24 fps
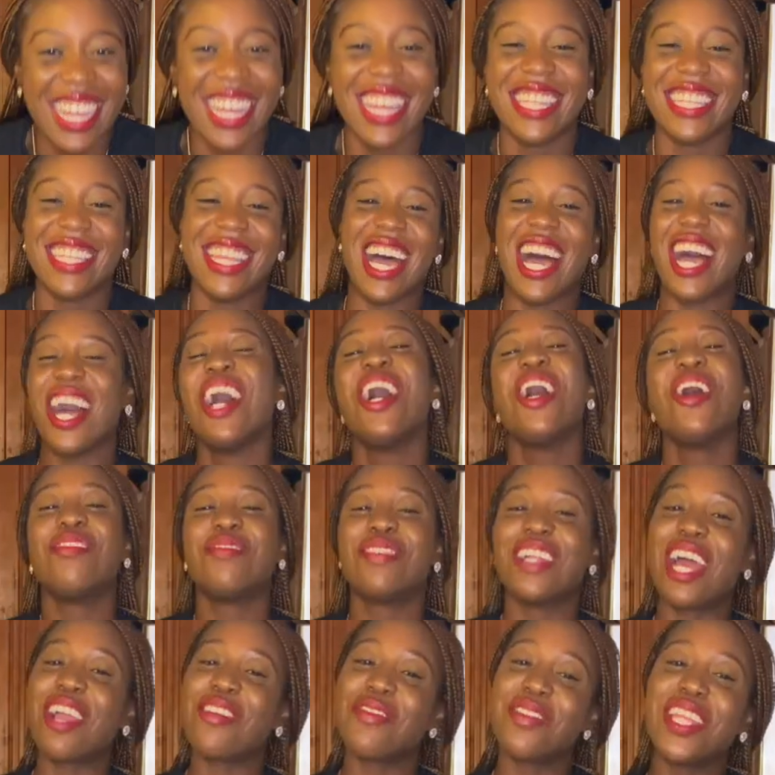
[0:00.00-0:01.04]
Nah, but
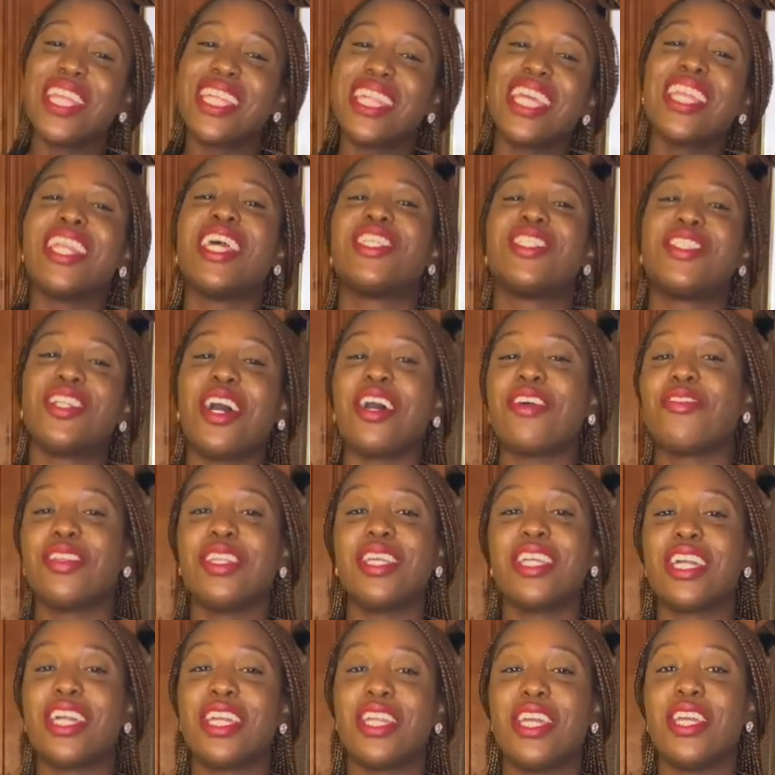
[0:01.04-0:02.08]
I really think that y'all are really
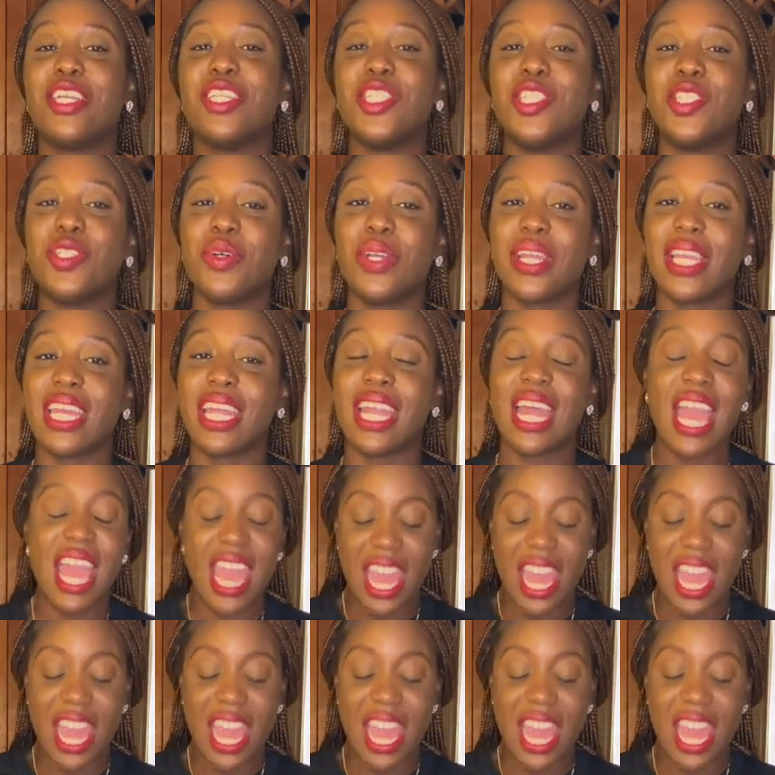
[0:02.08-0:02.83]
gonna enjoy it.